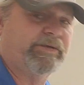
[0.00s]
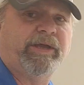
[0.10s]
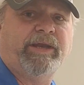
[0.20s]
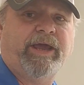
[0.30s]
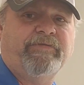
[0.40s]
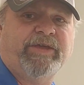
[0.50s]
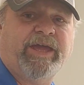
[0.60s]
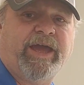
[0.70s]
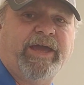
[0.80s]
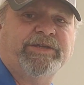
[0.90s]
and have the
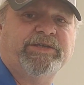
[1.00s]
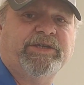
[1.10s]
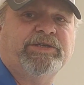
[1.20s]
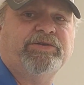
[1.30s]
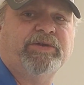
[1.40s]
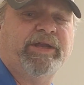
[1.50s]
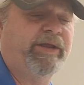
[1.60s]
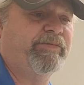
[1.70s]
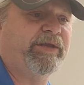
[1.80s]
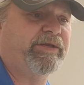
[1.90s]
cash to get you, and
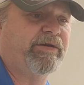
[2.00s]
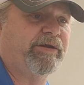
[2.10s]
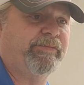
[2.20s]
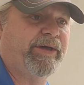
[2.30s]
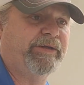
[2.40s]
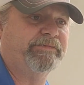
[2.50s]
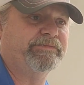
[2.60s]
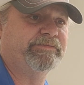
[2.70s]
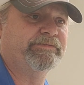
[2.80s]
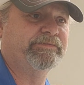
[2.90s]
I'm not talking about
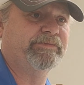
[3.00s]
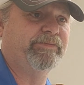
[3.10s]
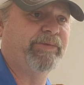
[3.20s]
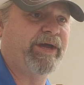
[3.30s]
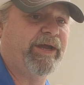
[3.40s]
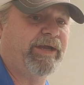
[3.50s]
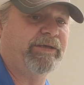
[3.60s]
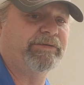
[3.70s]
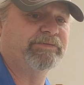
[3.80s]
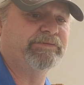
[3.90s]
buying